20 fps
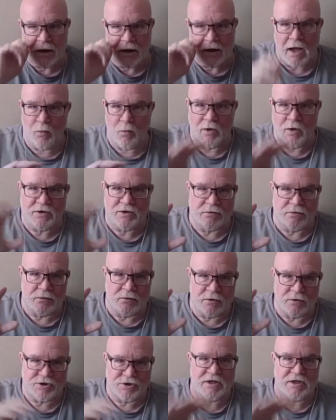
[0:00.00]
And what
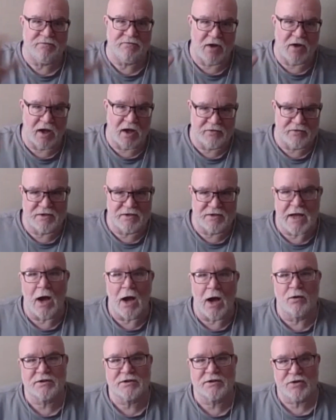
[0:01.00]
Shinfa is a
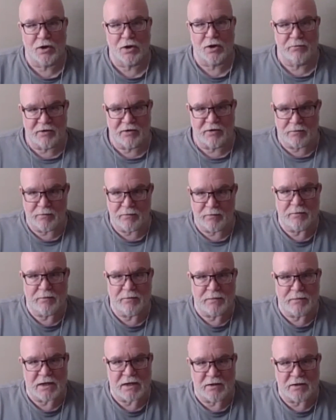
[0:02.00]
Taoist term. It
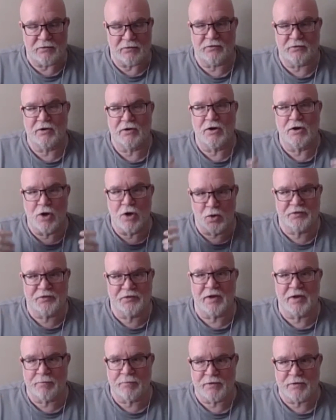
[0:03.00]
means to know
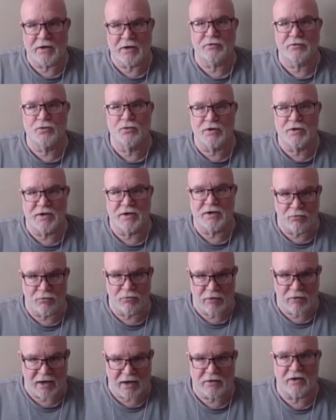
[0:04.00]
something through the
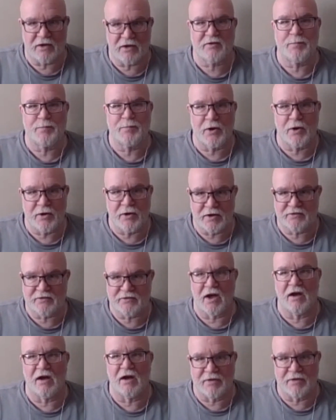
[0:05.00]
direct experience
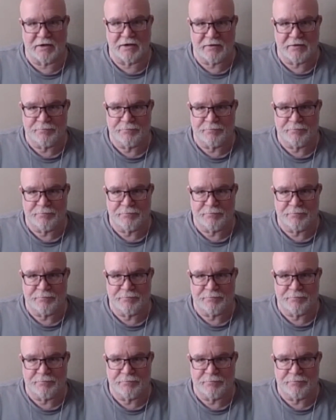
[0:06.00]
of it.